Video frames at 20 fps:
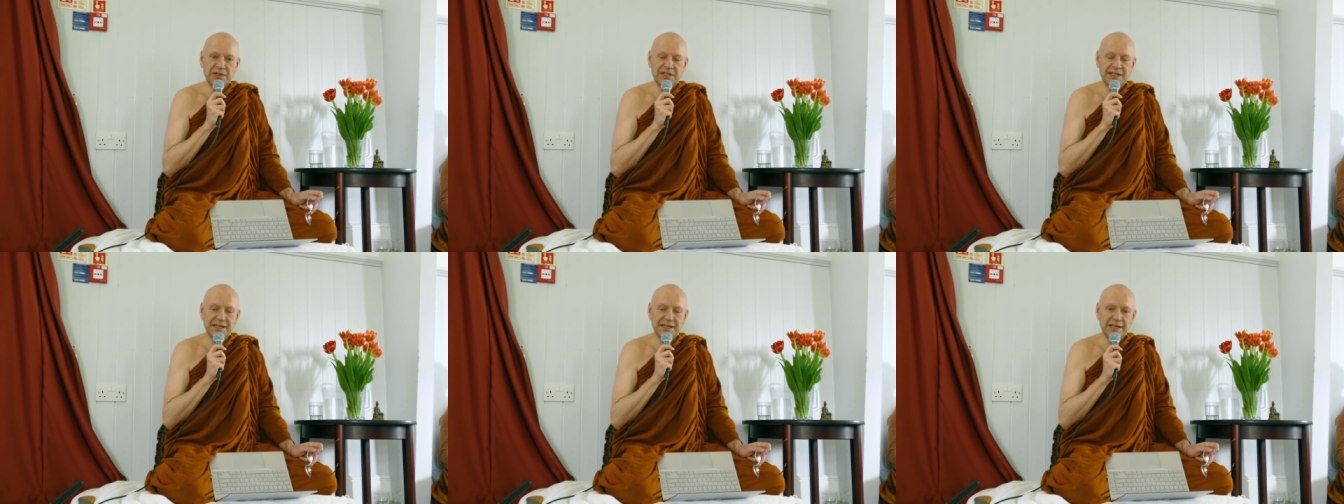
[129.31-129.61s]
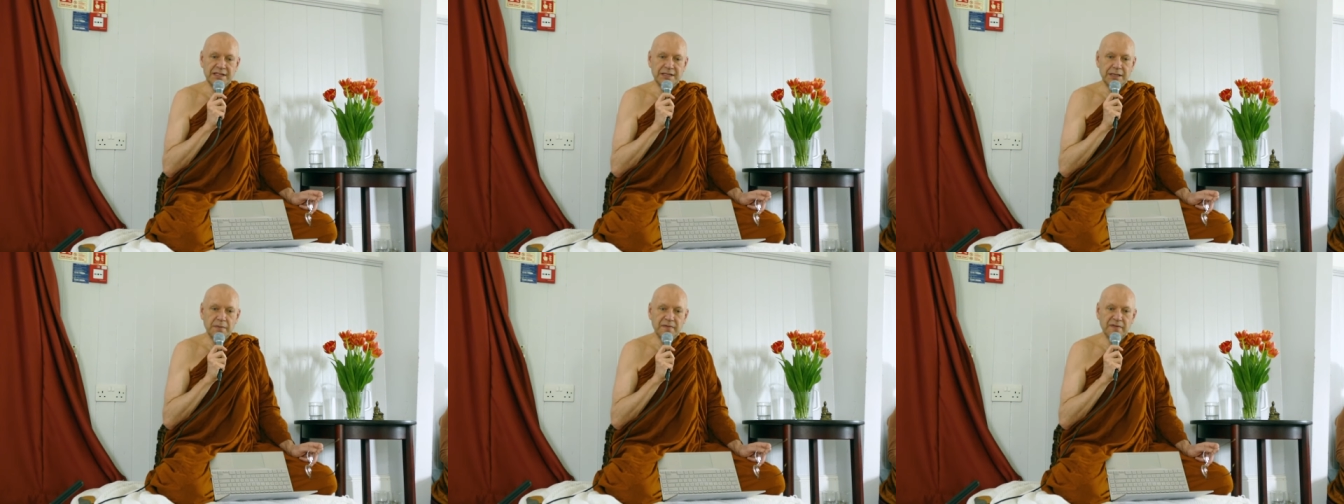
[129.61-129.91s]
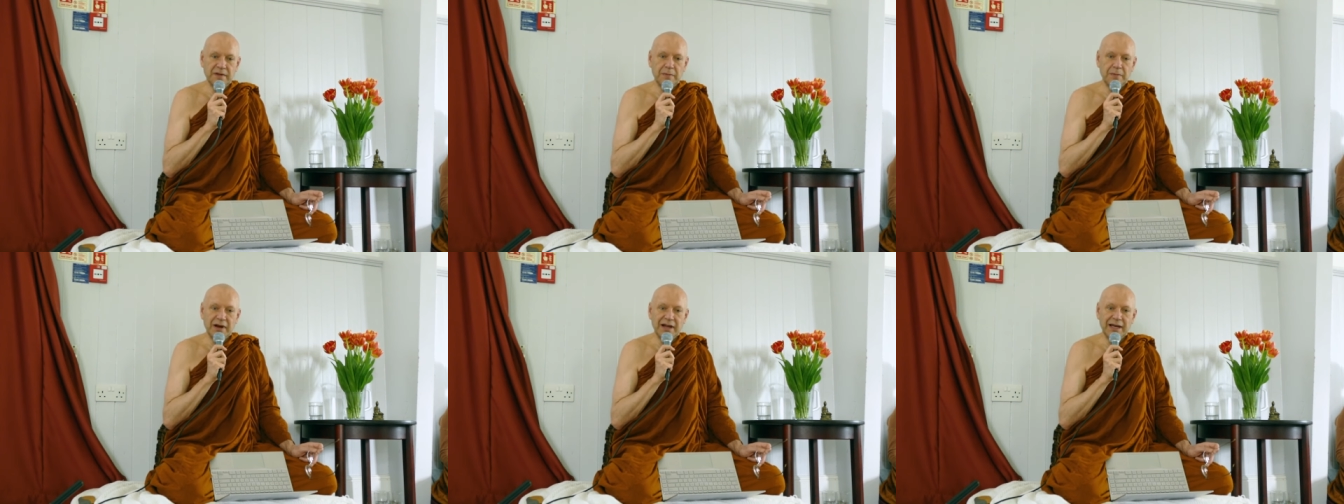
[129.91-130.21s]
we'll see some
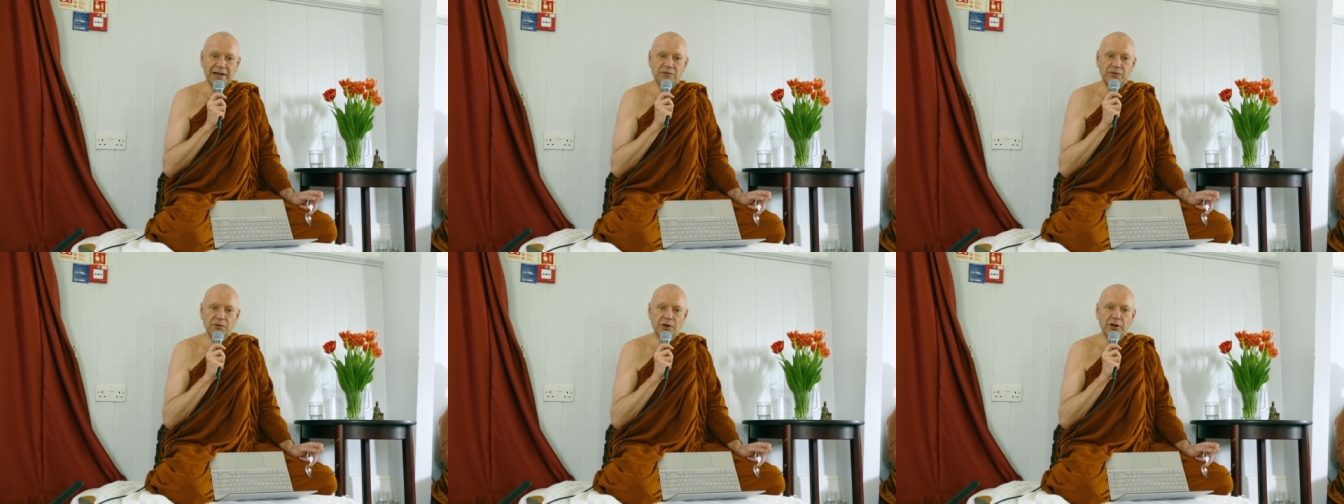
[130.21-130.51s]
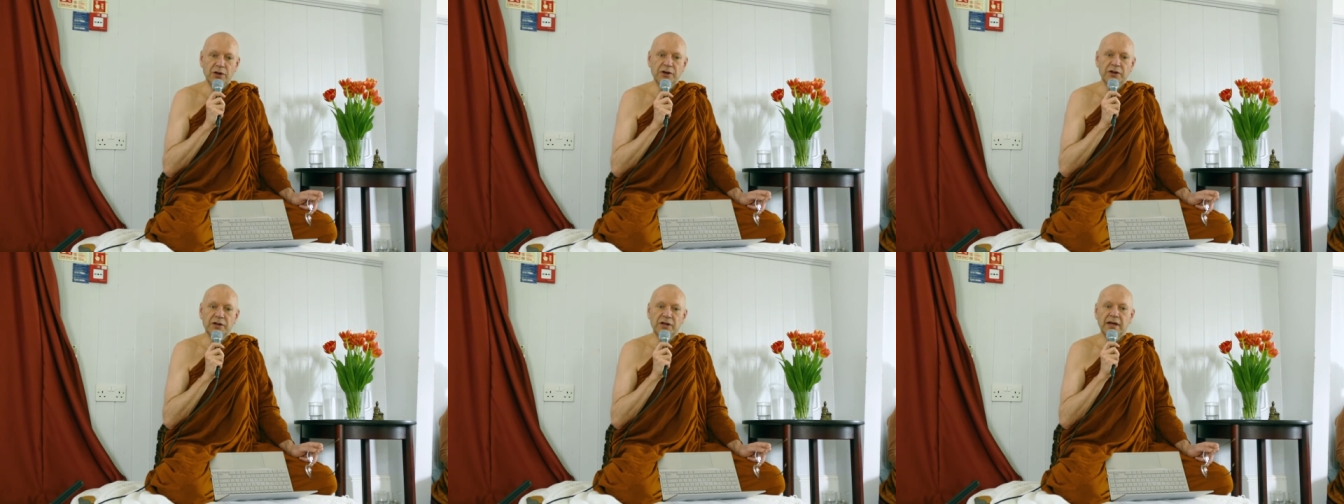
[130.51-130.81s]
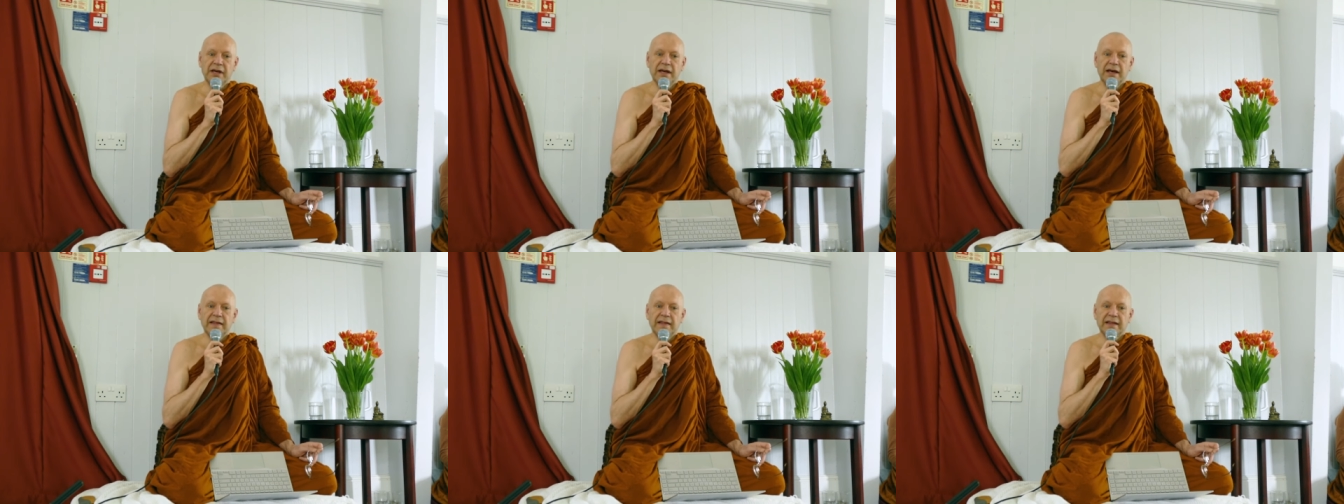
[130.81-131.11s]
of them later on,
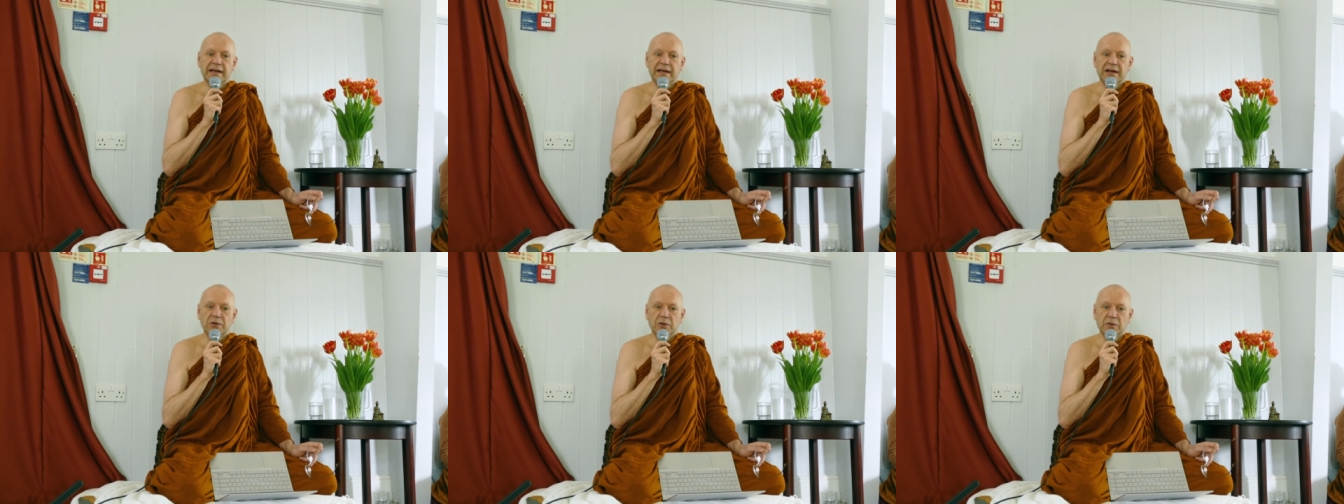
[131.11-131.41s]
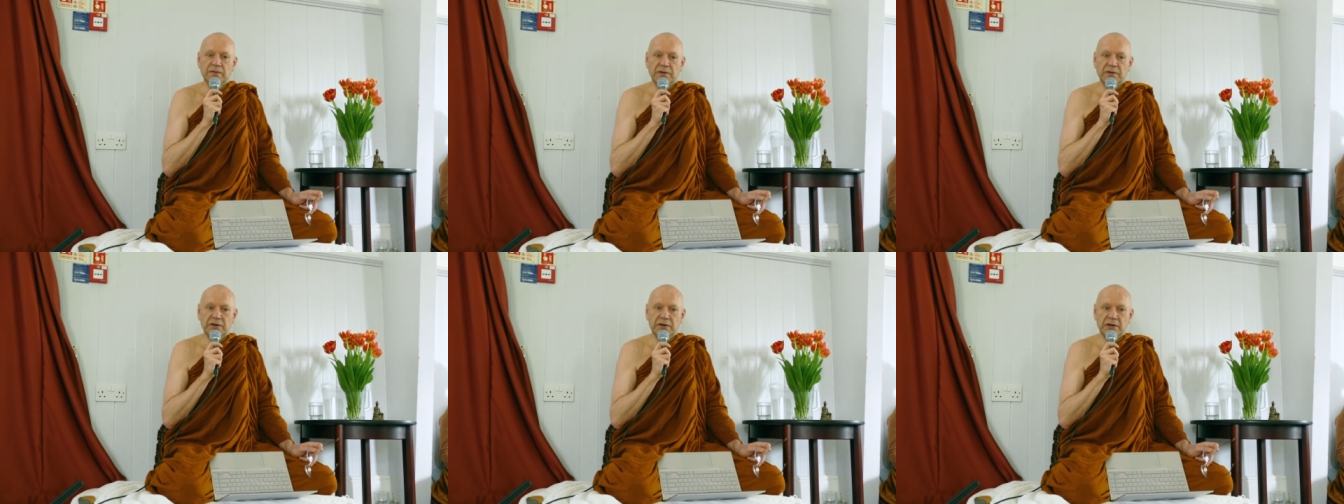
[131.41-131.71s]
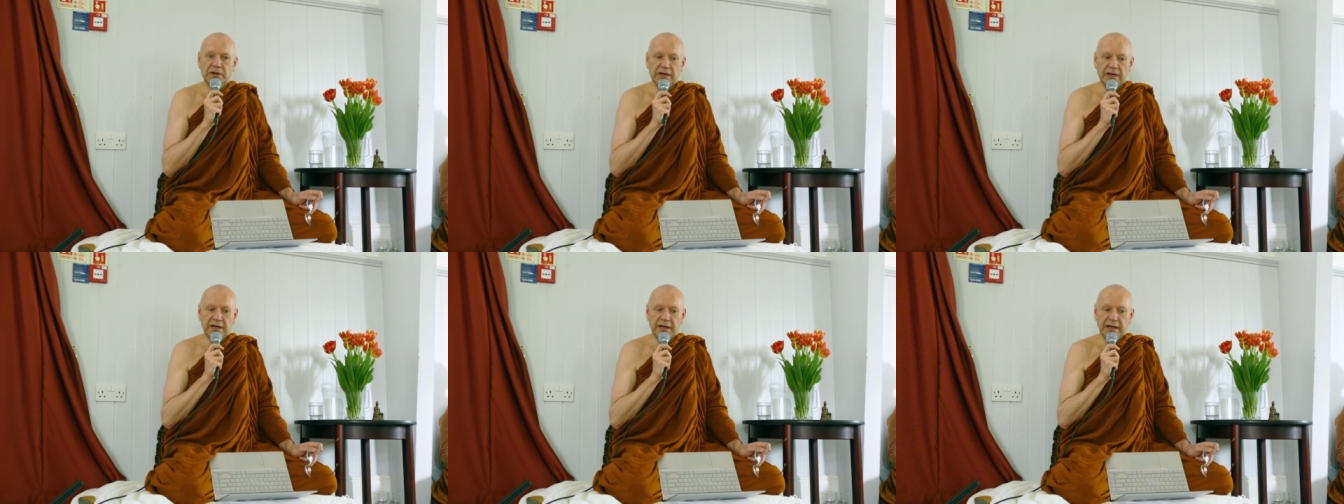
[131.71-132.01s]
uh, that are
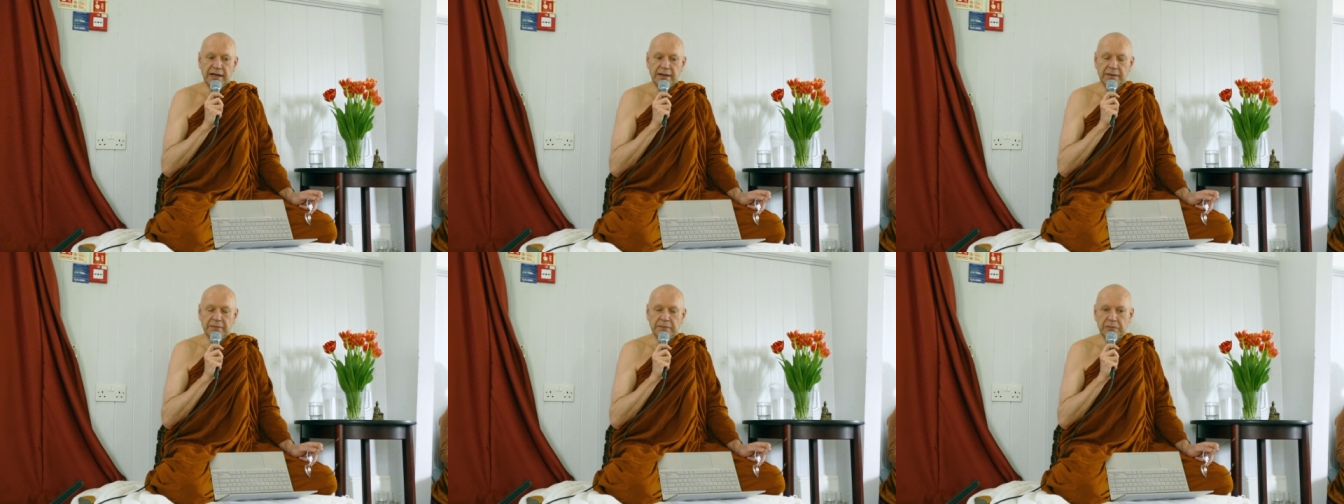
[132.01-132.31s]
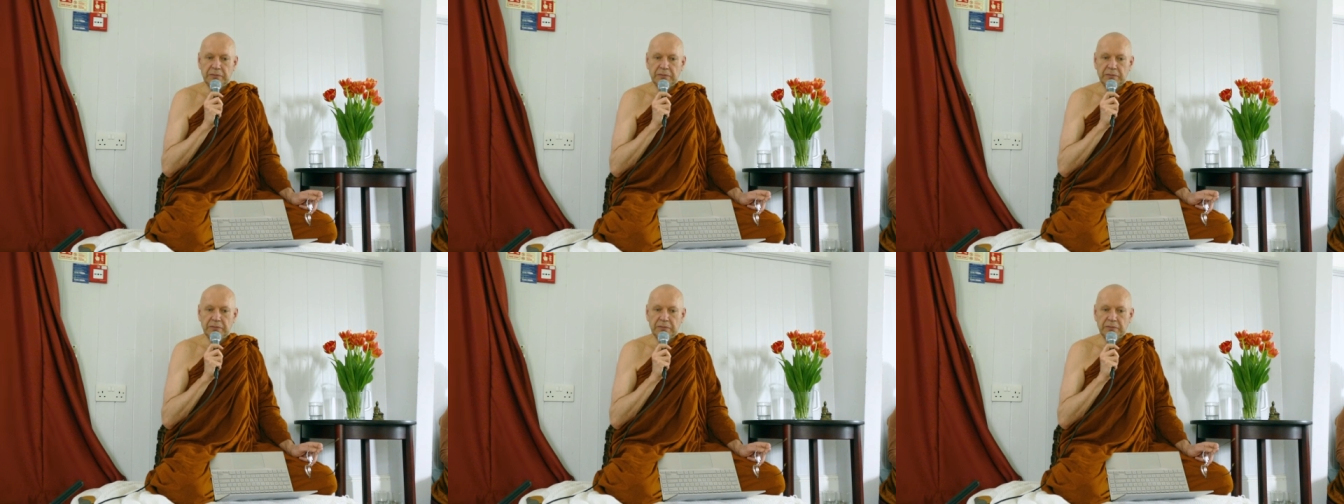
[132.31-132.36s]
often uh,